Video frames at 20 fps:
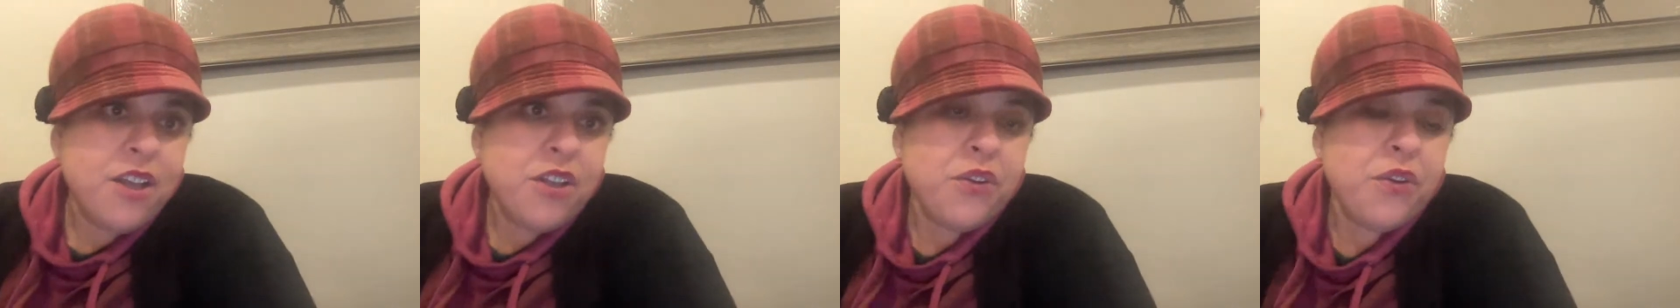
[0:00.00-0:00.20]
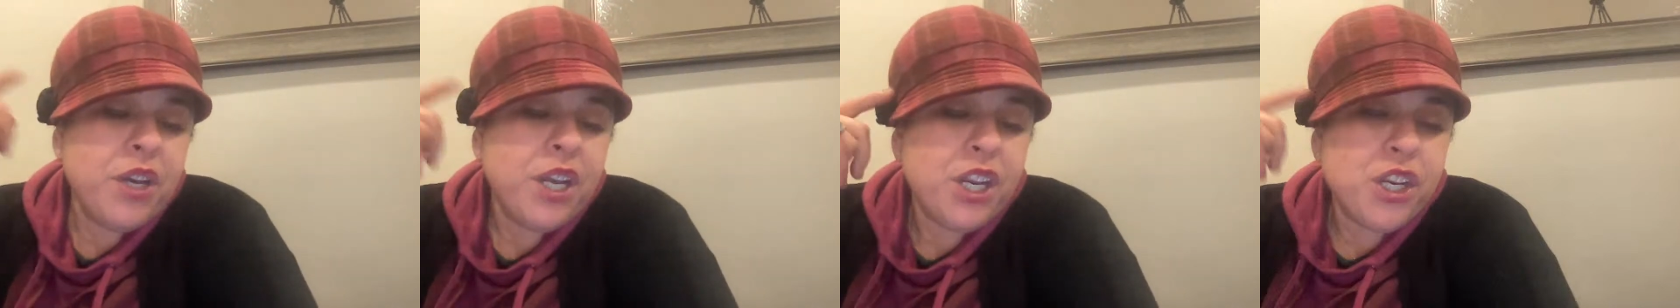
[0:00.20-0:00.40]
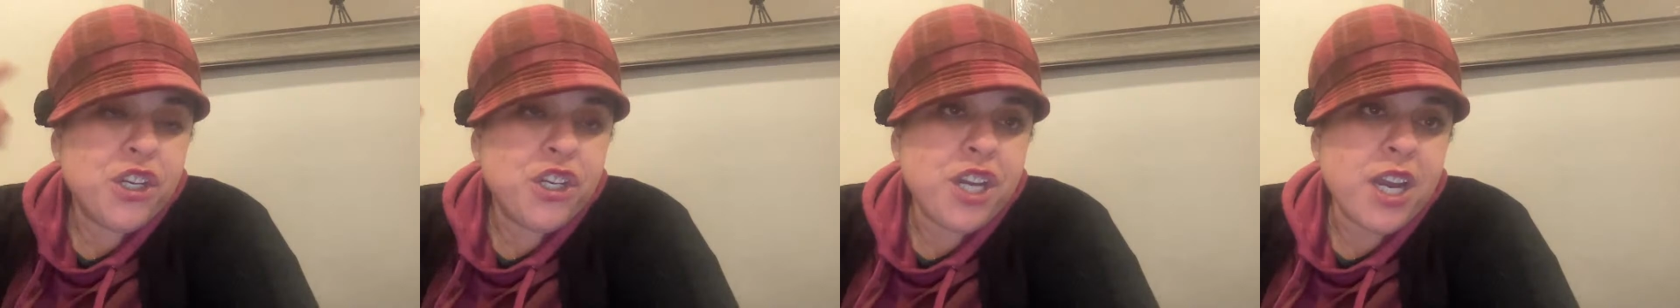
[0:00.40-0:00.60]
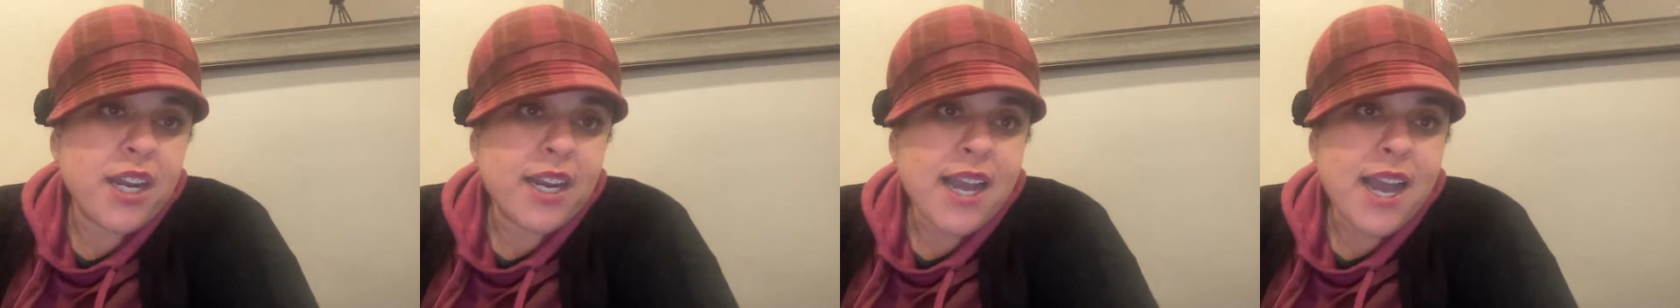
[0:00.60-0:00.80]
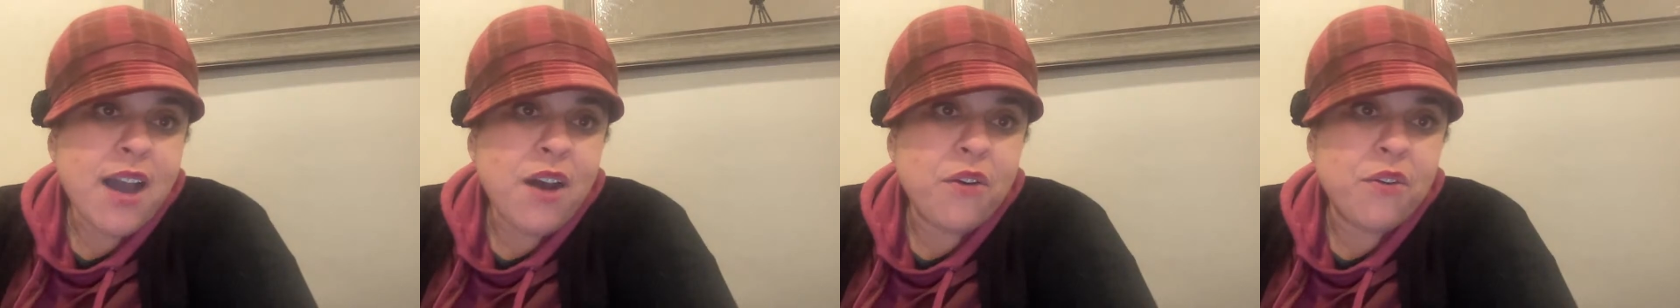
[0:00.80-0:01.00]
you can check
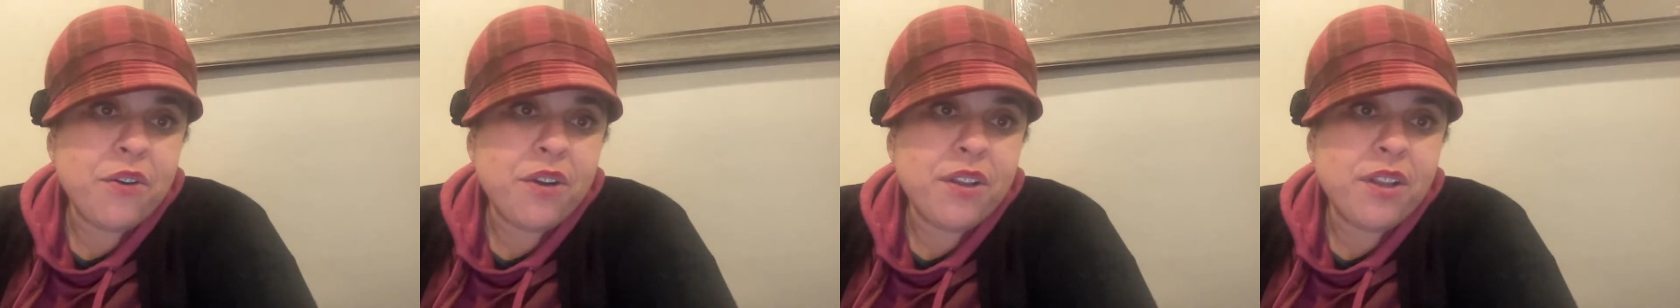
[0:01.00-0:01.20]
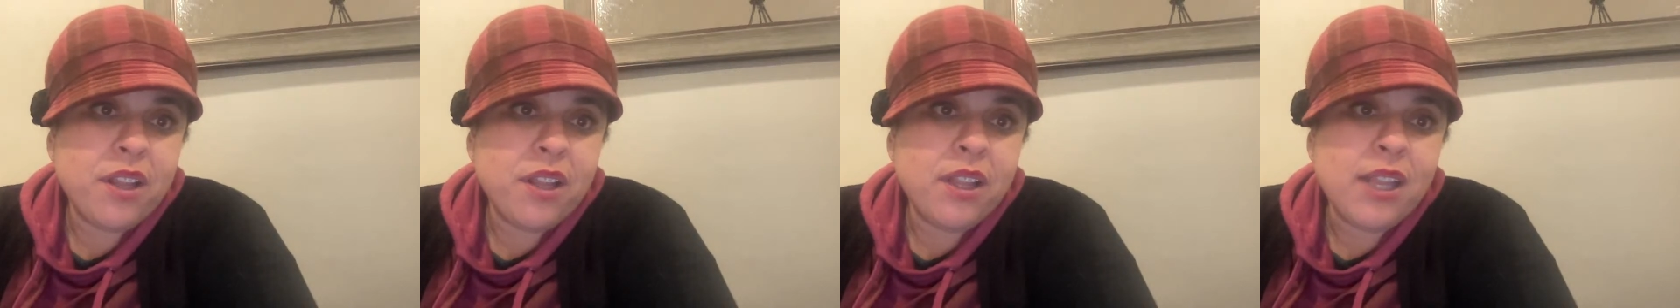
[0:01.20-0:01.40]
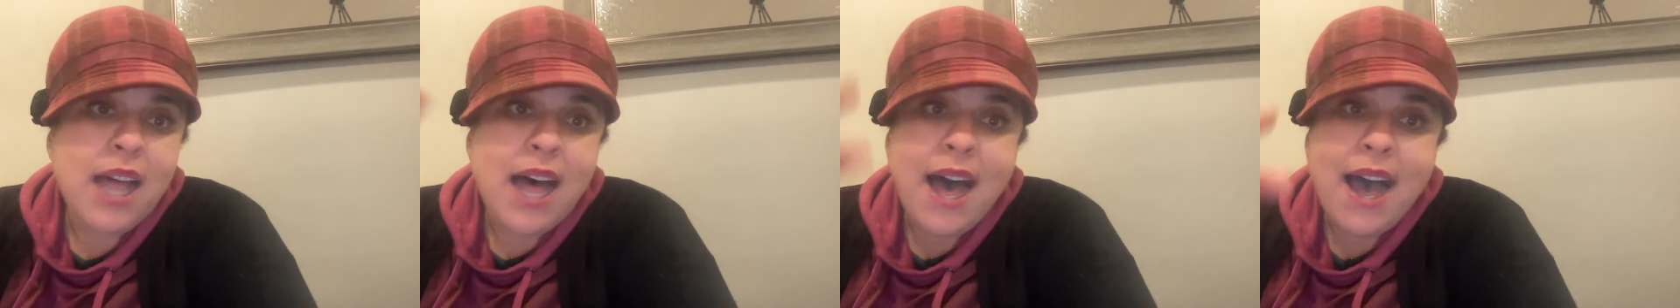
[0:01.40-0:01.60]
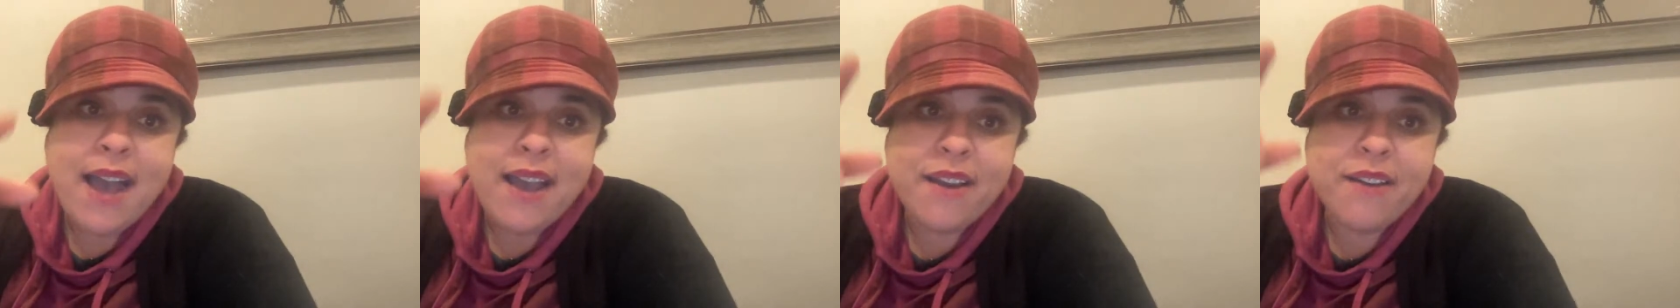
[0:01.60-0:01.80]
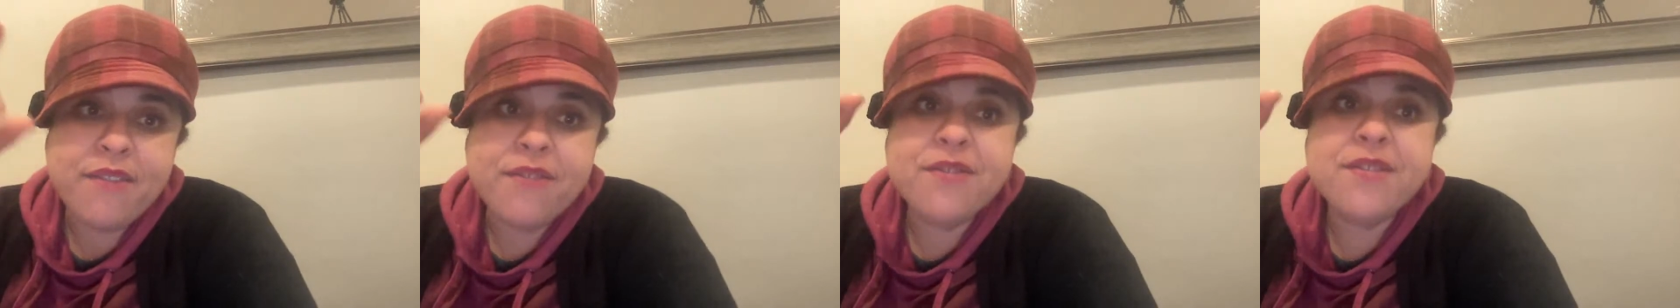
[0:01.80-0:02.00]
out the
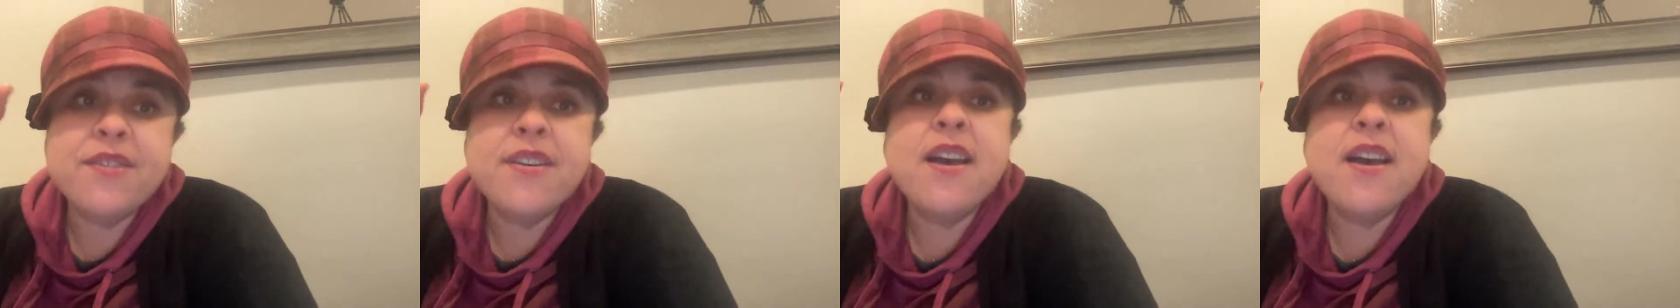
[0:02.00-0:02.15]
live